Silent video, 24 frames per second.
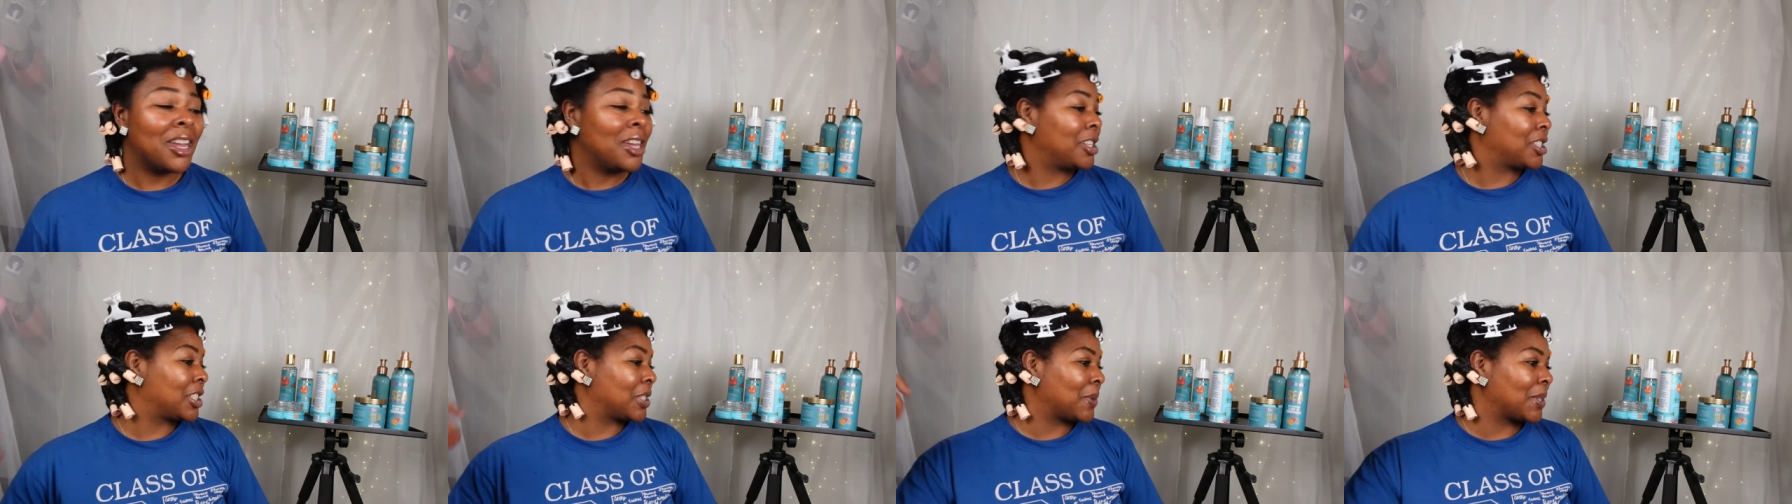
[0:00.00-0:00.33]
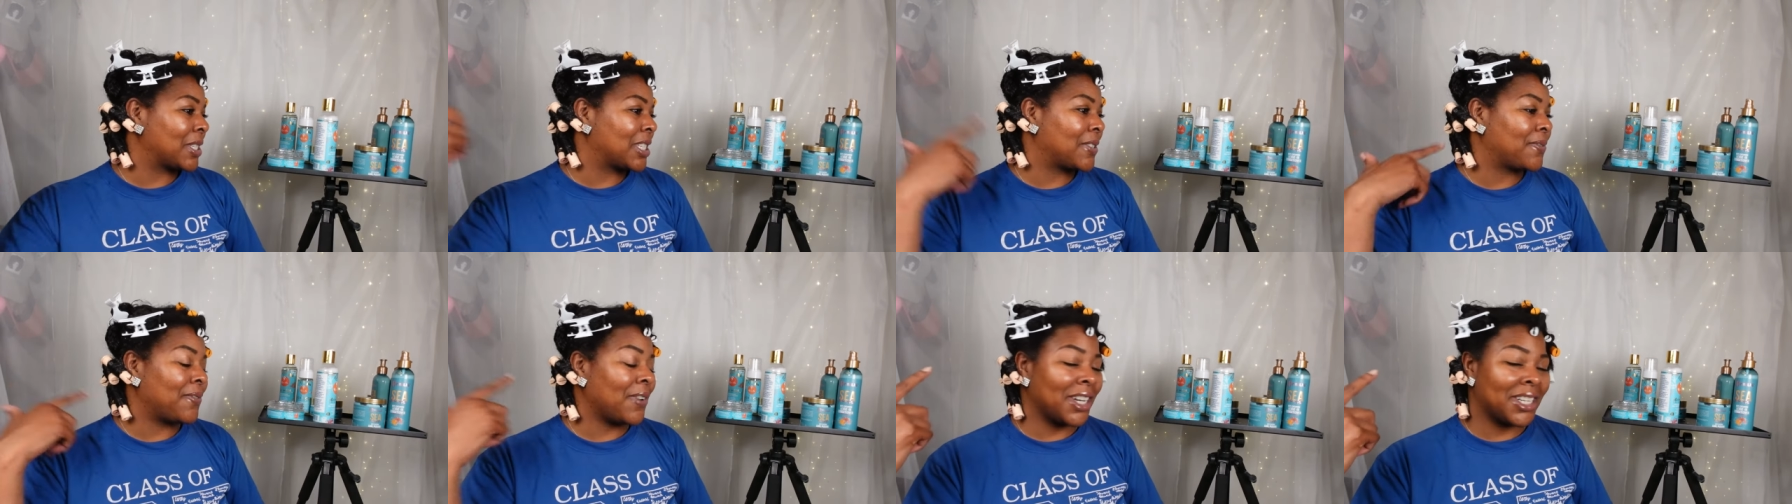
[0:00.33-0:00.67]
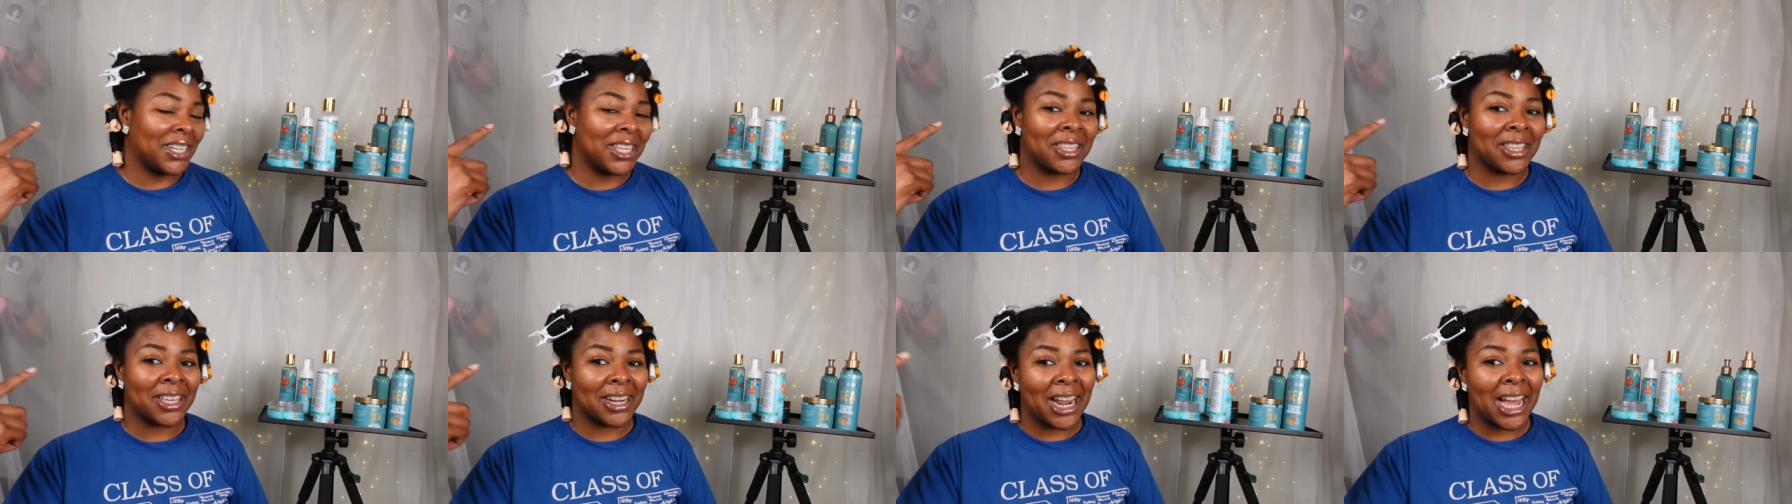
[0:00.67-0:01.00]
so it's
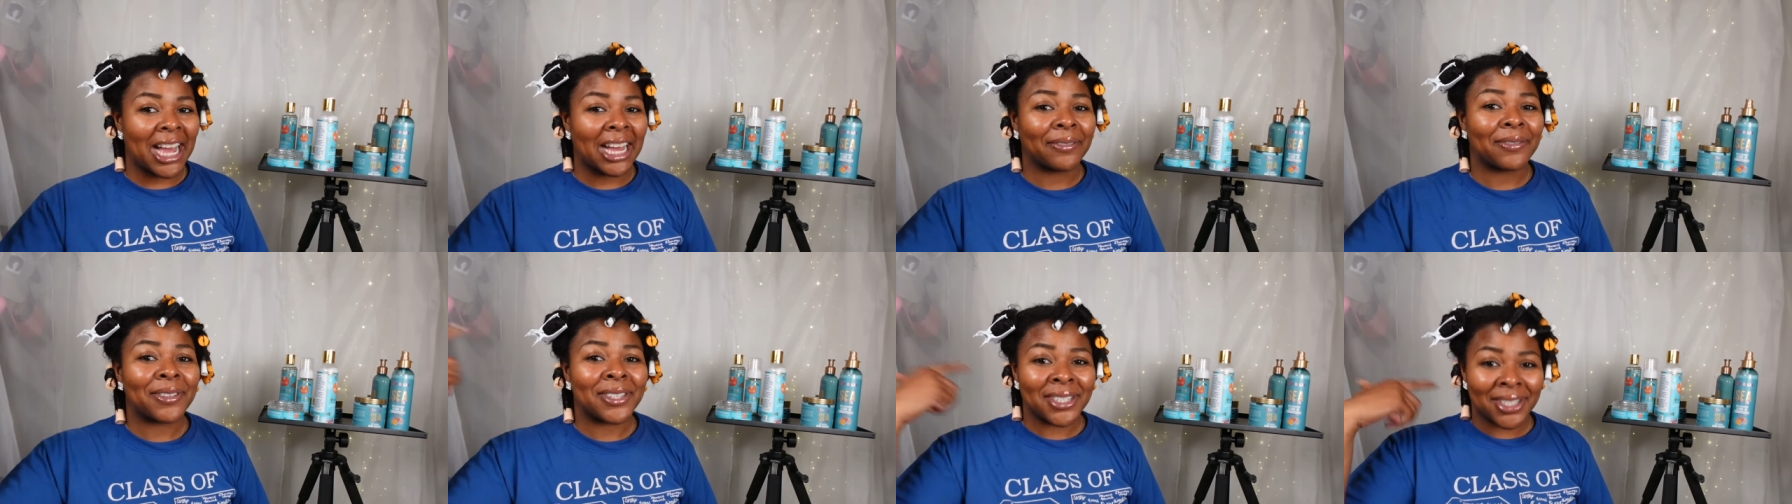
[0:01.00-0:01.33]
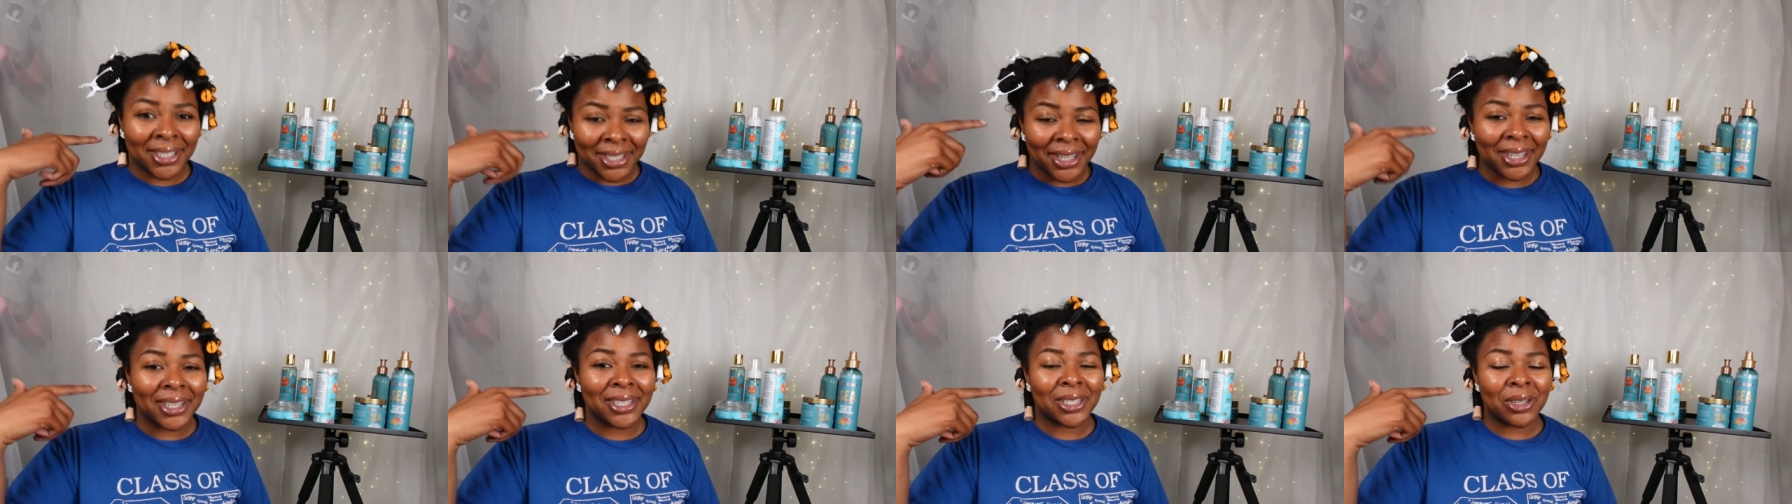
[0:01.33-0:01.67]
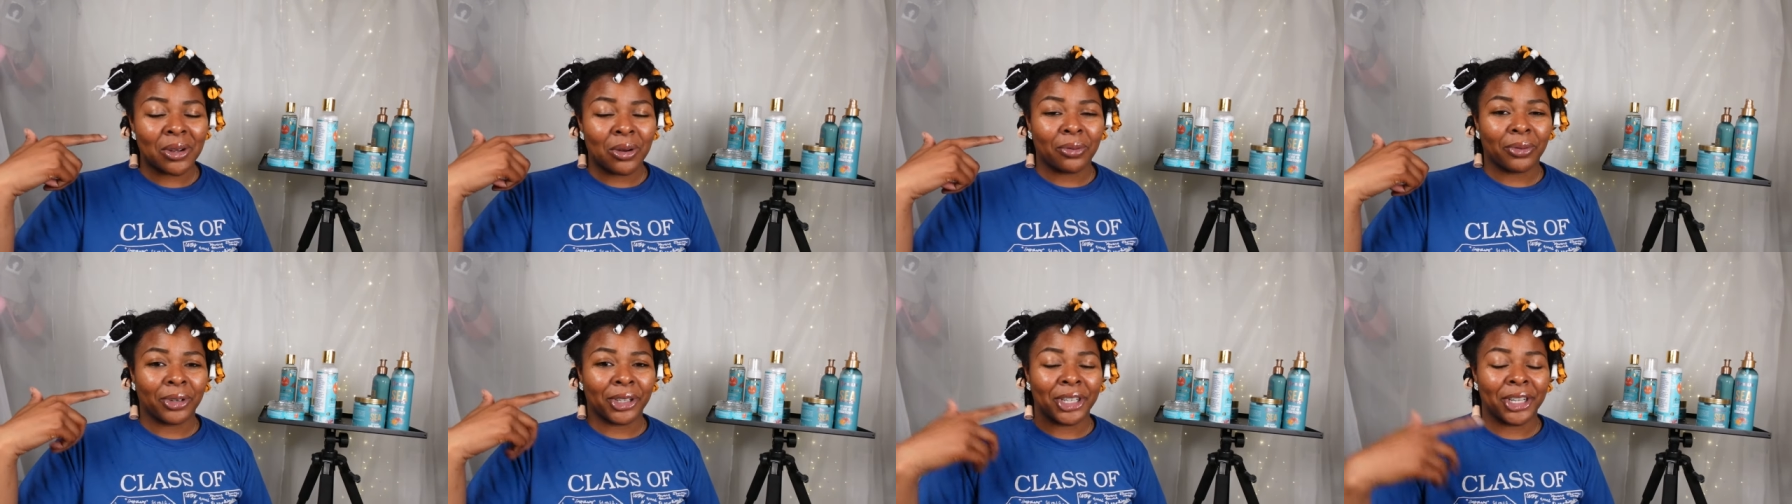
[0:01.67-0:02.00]
funny that I have six
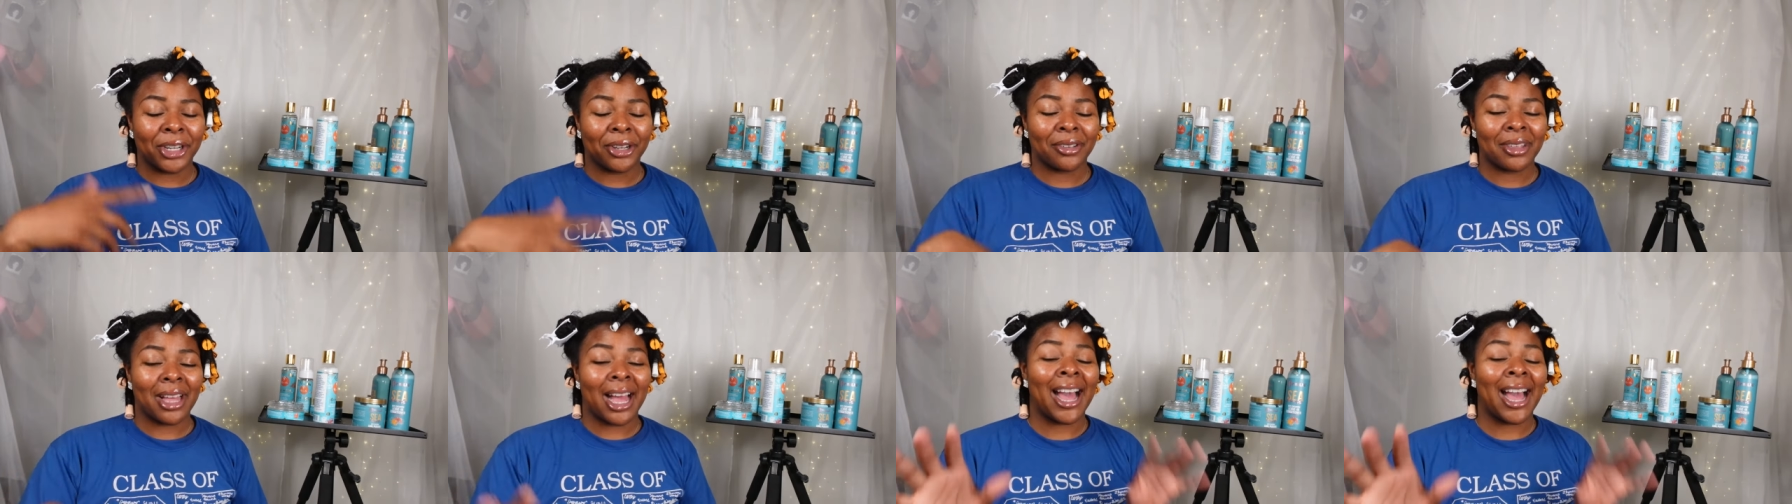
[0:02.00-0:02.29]
over here.